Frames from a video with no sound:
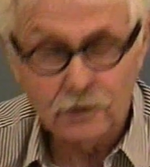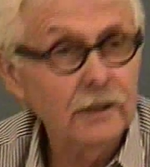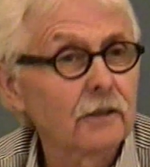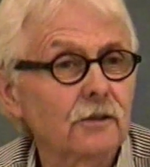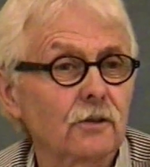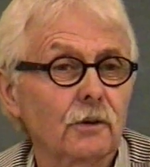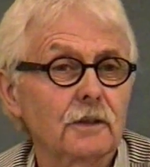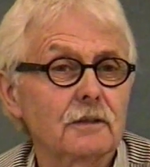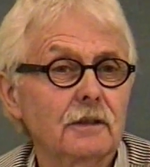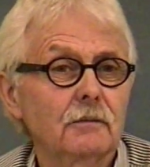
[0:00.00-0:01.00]
could tell
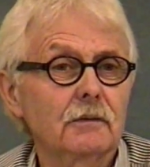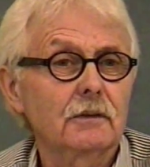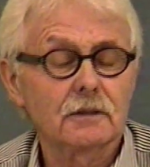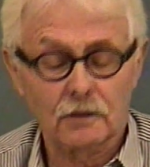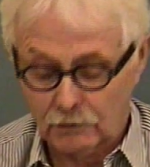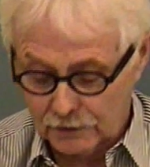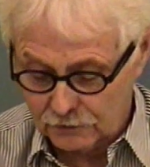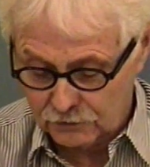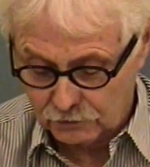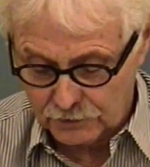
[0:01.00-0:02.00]
stories. He was just the
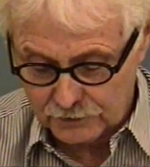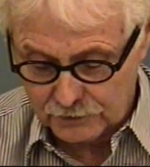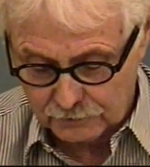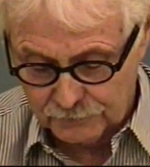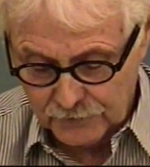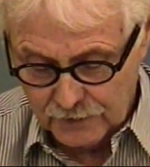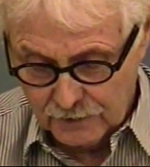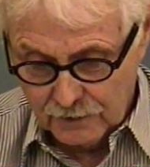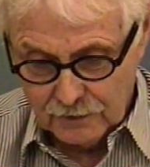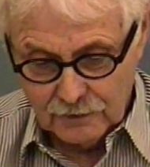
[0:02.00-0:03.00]
greatest storyteller.
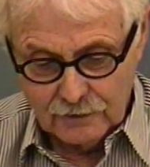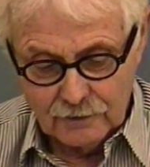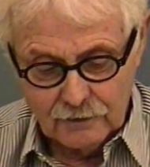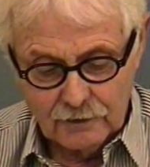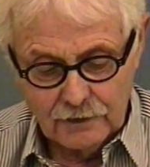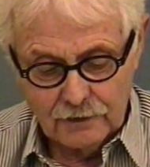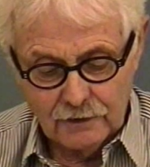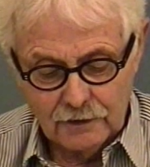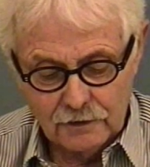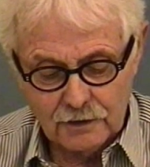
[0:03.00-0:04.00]

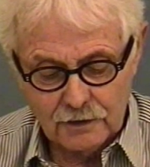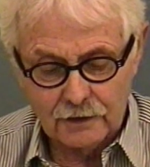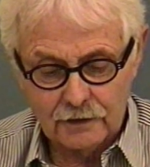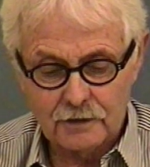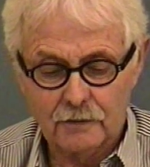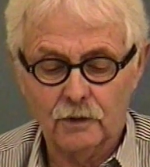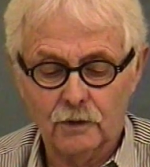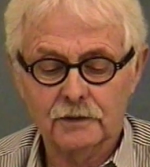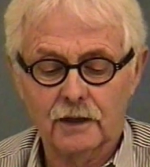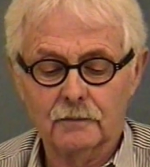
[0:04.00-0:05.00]
He set us up
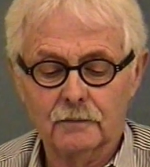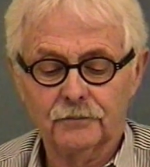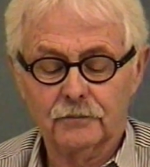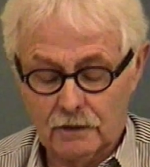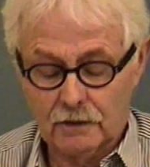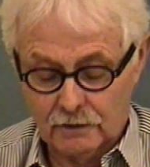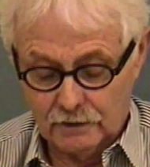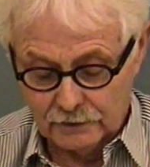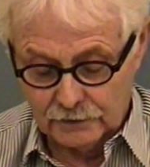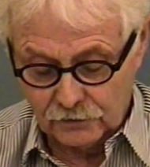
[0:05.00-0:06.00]
one time,
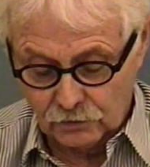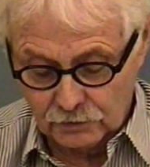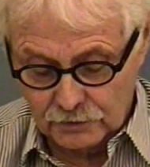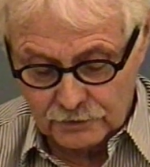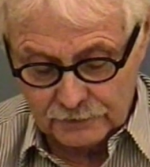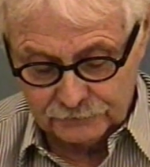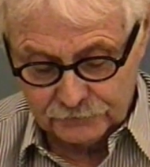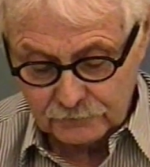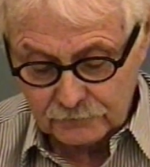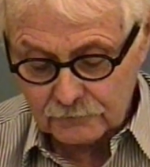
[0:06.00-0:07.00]
and he told us that
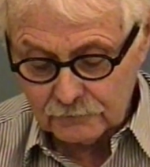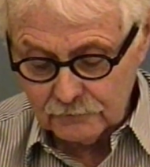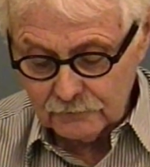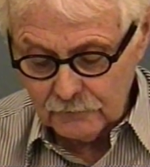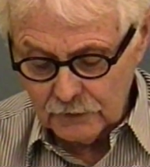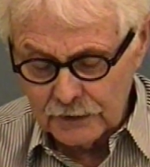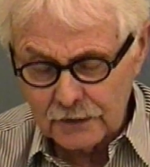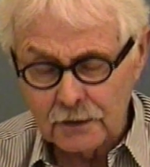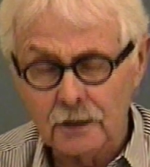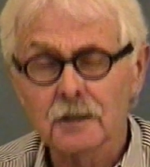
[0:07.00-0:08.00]

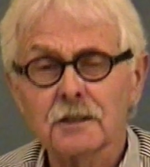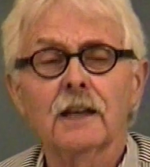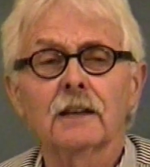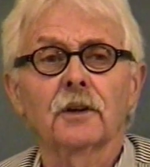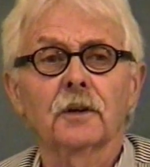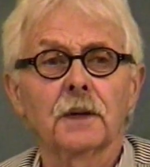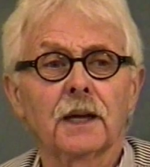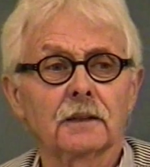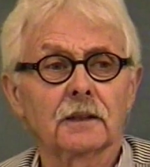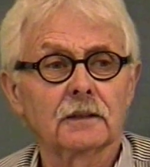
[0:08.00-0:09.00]
he'd cut his hand very
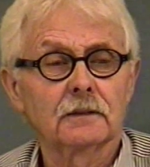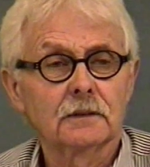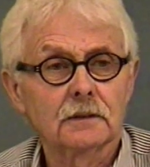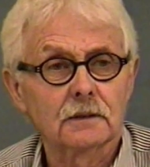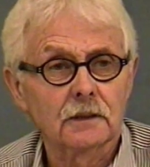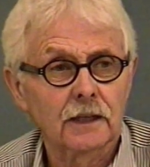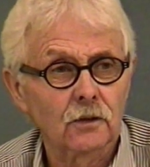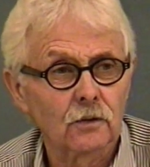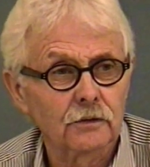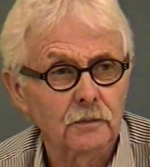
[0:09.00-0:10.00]
badly, and he had
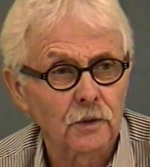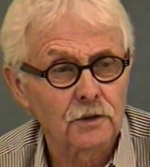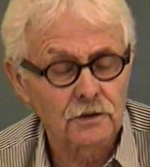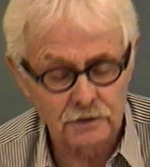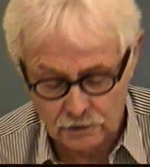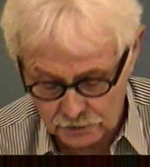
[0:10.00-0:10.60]
to go to the emergency